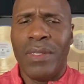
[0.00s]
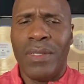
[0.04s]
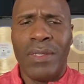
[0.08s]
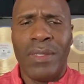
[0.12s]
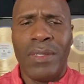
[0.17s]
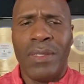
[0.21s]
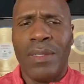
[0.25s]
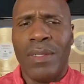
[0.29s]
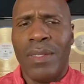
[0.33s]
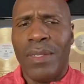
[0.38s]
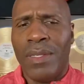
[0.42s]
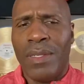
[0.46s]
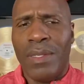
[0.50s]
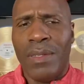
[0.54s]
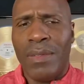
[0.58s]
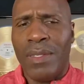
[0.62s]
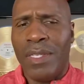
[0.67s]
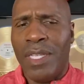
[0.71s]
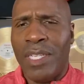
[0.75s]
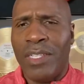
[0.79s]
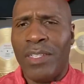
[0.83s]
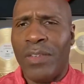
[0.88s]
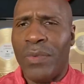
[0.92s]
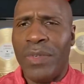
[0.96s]
She said, you
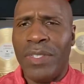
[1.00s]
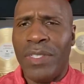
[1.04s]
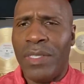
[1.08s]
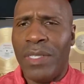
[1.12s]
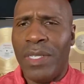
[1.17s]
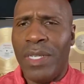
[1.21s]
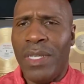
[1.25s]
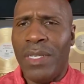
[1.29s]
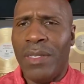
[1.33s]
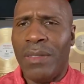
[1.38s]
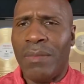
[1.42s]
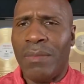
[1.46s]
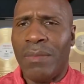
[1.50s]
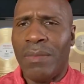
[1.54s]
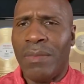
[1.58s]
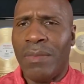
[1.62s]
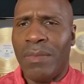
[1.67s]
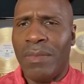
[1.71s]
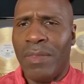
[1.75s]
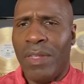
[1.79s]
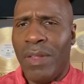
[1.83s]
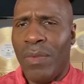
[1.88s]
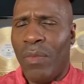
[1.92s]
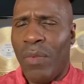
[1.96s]
get your receipt
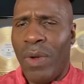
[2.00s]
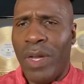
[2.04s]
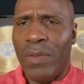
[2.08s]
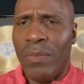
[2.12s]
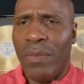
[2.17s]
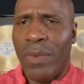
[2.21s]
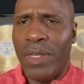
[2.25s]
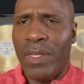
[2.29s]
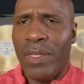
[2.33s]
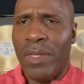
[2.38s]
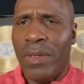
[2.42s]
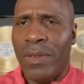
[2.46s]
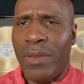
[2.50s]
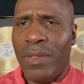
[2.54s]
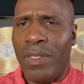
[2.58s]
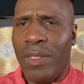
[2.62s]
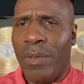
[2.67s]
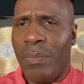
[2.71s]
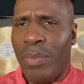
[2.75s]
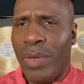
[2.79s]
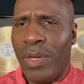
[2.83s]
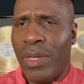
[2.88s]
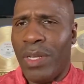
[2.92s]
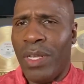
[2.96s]
in one window and
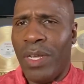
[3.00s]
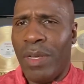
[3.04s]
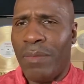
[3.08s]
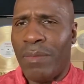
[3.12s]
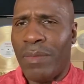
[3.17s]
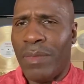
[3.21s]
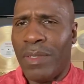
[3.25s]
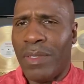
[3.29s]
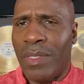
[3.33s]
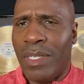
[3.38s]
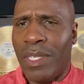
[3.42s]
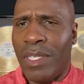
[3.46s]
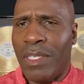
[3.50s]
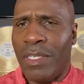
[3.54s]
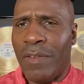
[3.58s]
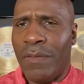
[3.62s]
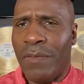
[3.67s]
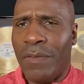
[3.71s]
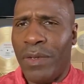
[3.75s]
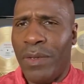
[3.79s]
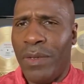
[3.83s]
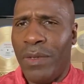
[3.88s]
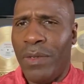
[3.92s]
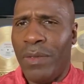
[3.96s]
you pull up to get
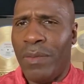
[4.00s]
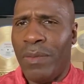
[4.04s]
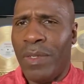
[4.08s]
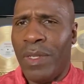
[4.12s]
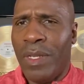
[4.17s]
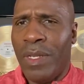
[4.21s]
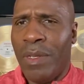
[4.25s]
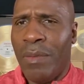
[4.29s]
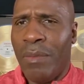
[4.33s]
your food,